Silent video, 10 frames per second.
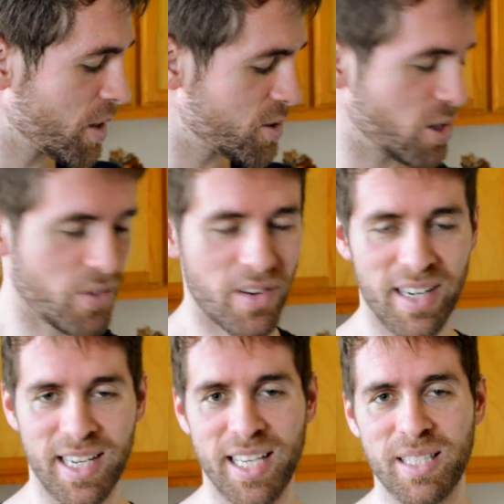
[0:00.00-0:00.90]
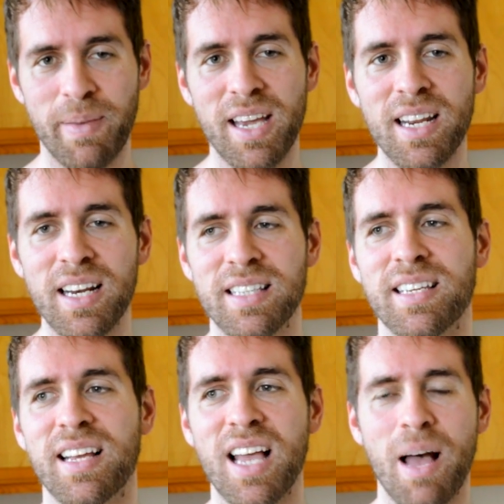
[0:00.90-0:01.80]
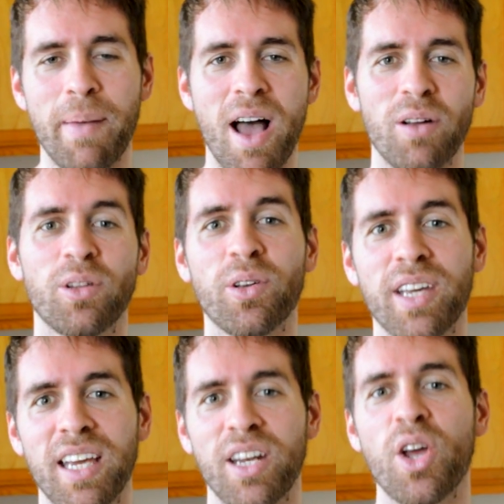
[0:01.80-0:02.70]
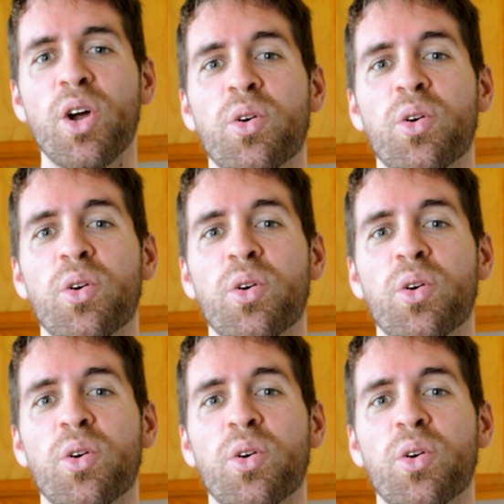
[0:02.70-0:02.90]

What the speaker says: So if you're anticipating it's gonna come out looking